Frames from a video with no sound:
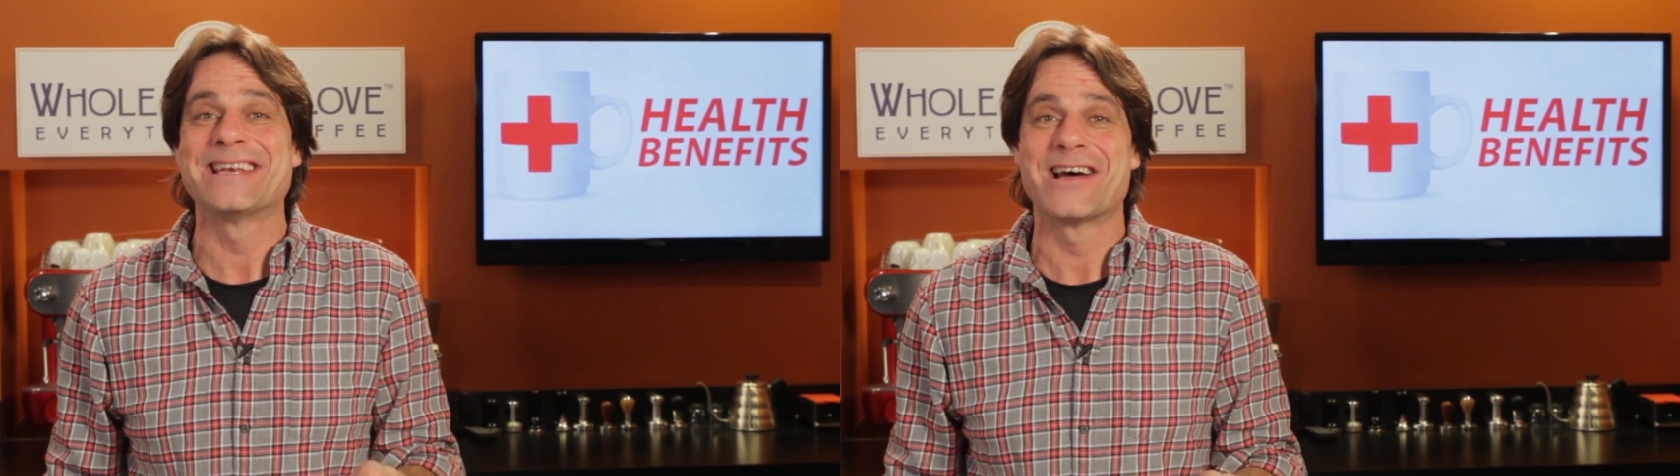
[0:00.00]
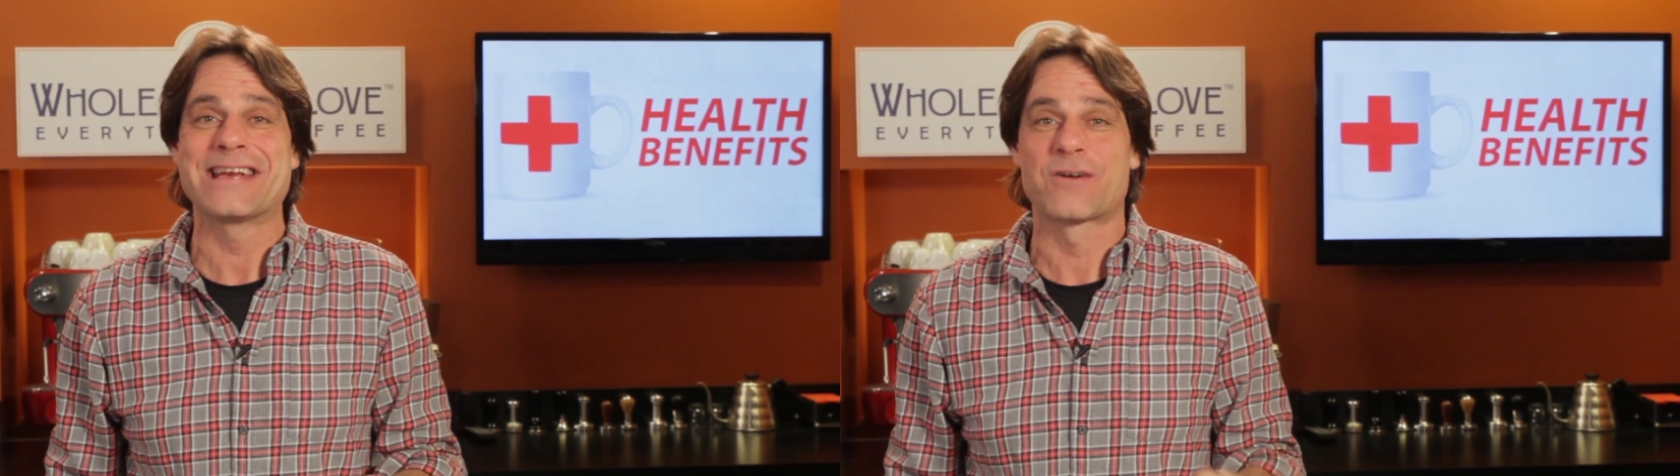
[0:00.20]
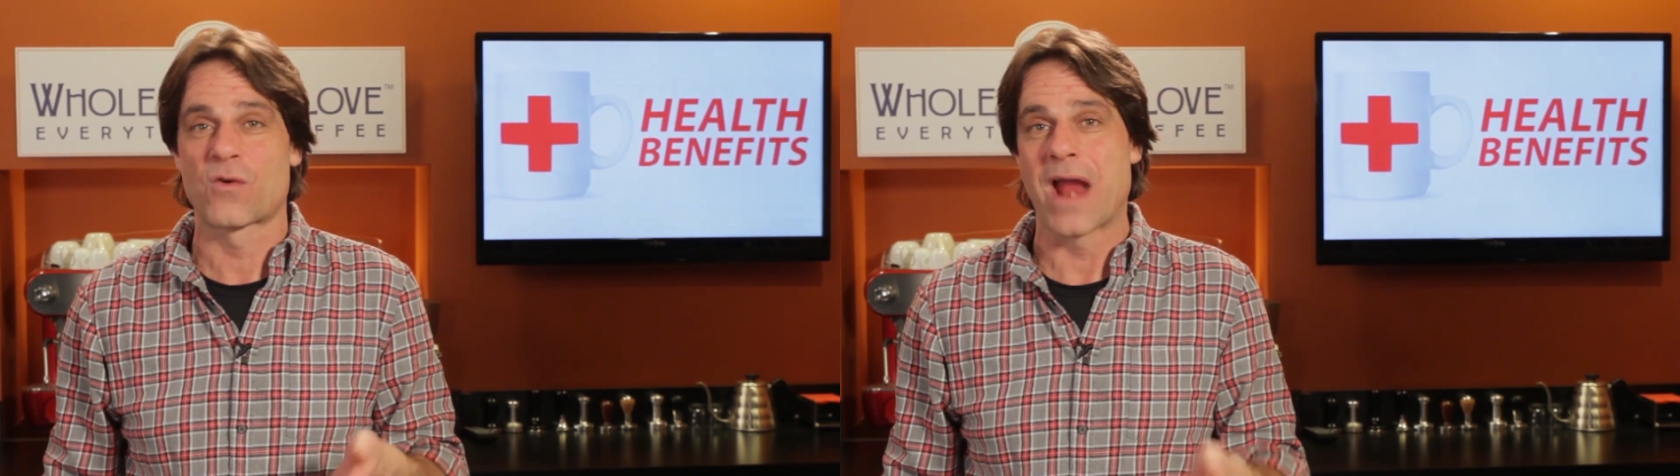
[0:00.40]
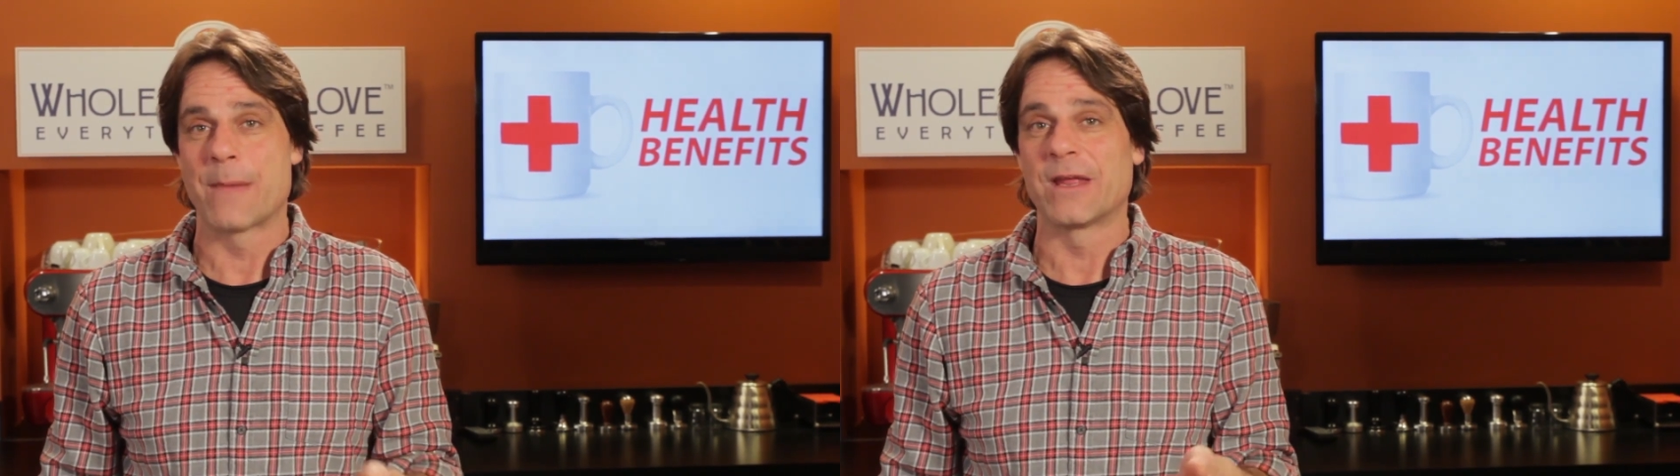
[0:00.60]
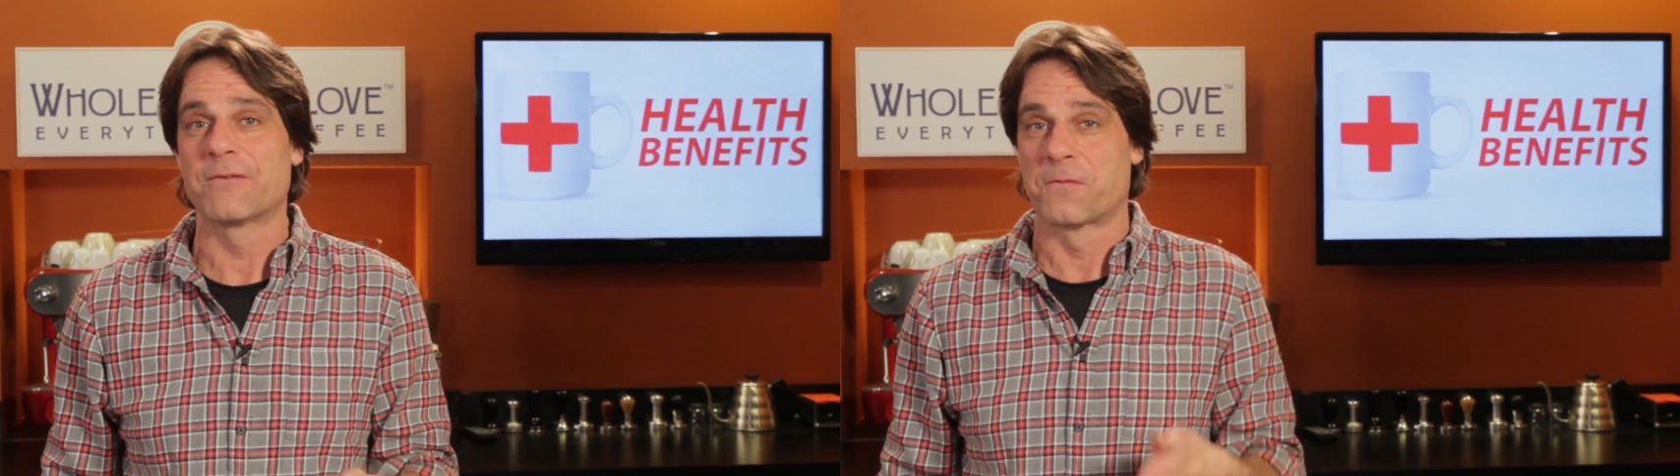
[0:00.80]
night
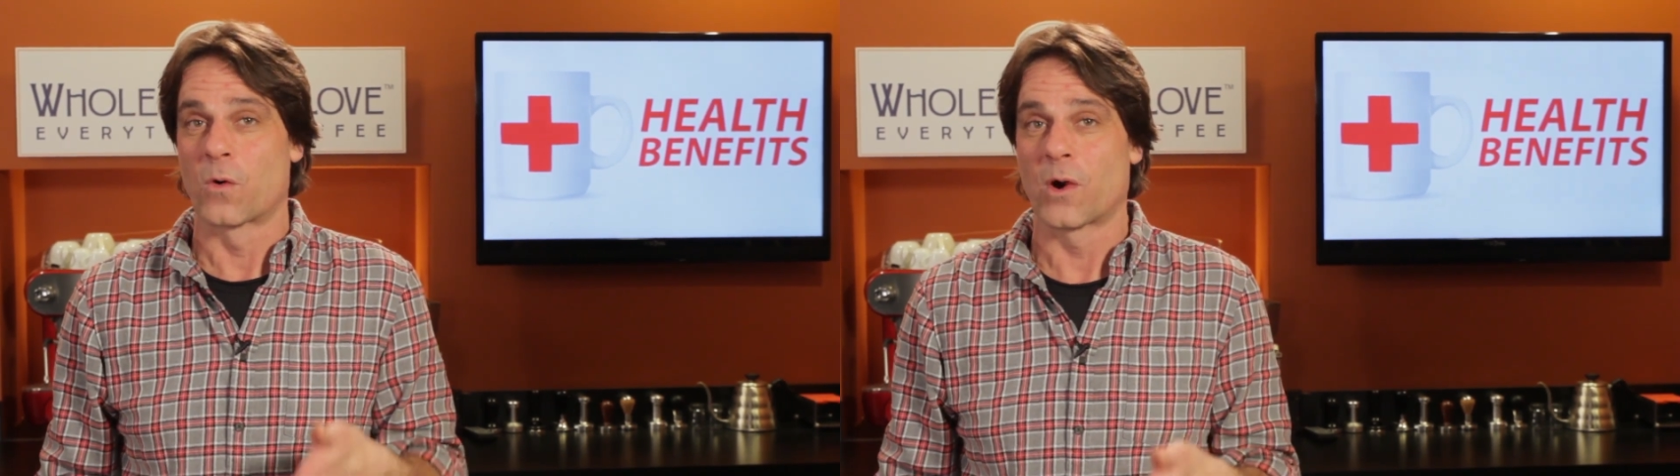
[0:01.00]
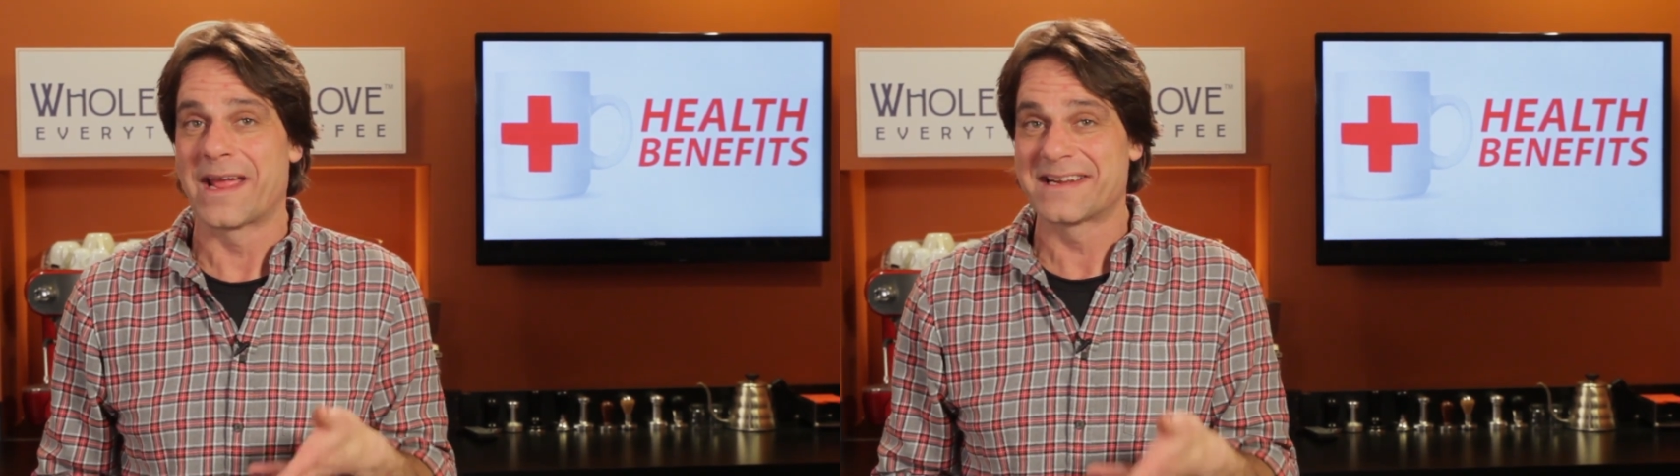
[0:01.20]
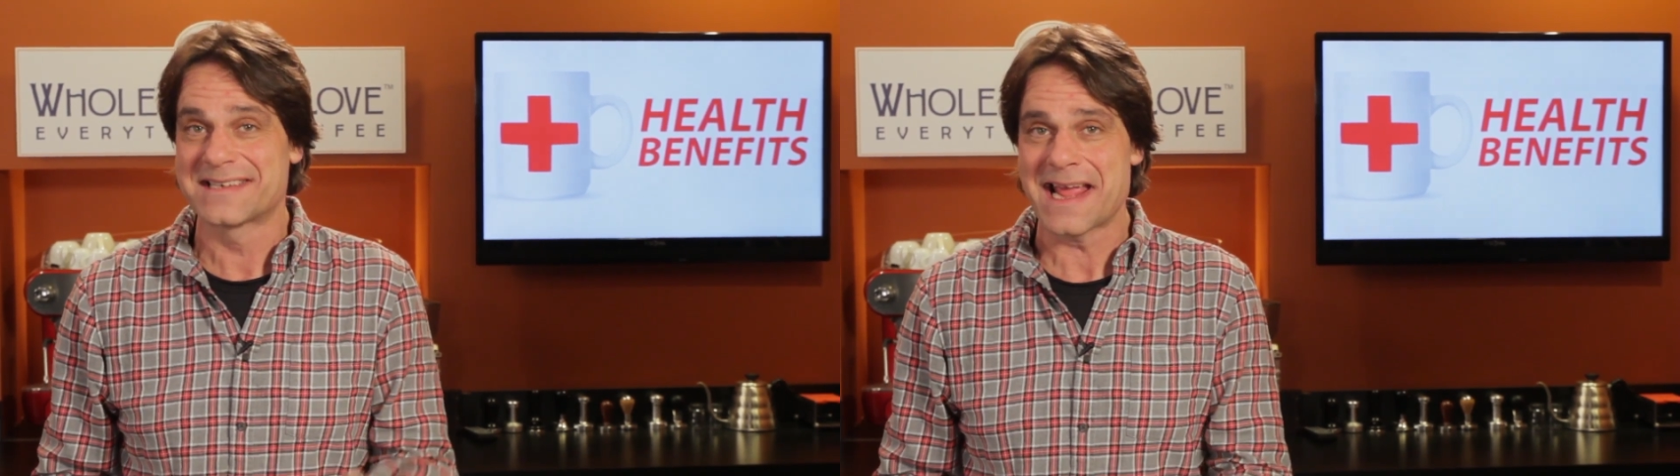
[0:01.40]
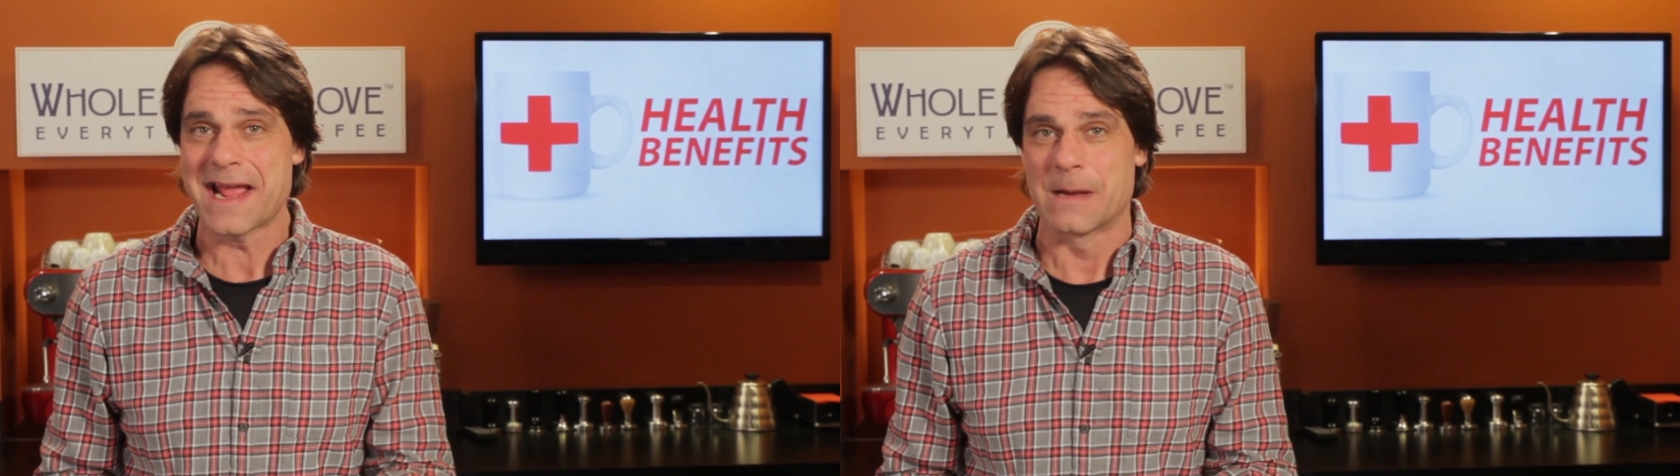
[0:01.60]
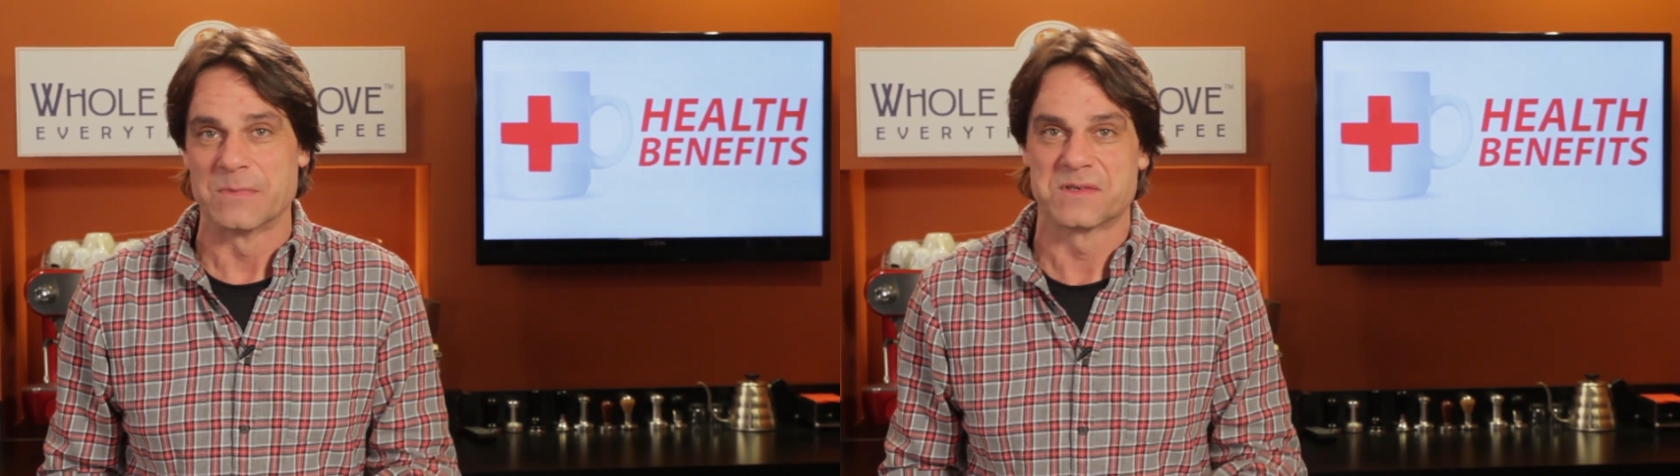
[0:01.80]
cramming for
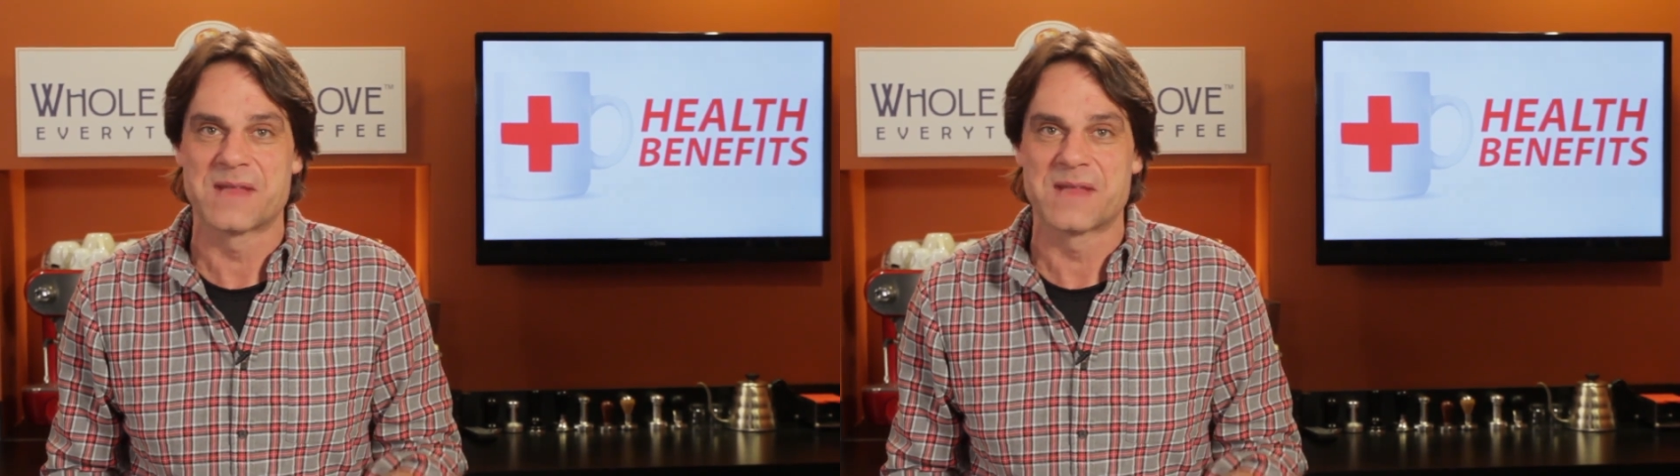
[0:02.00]
exams.